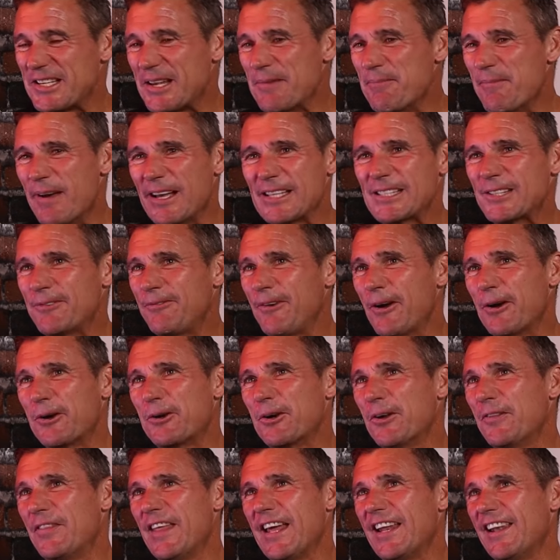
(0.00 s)
must have felt
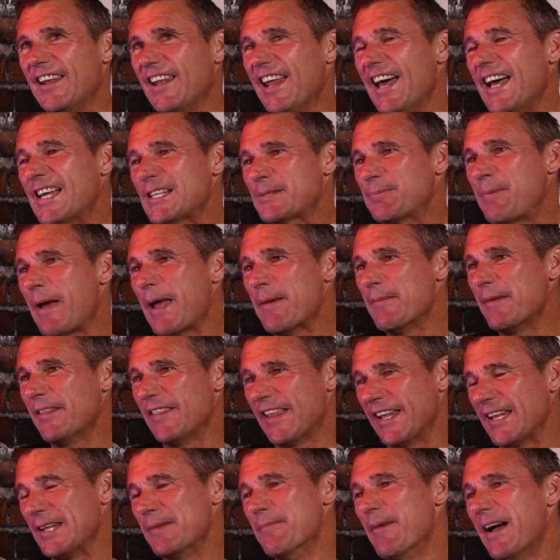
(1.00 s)
good, that last payment
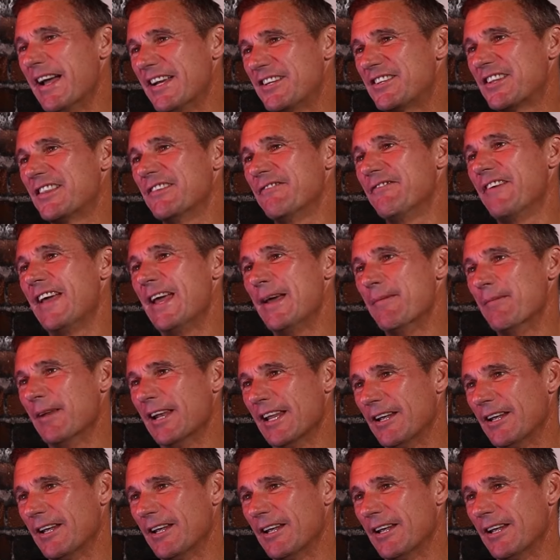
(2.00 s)
that you made to the family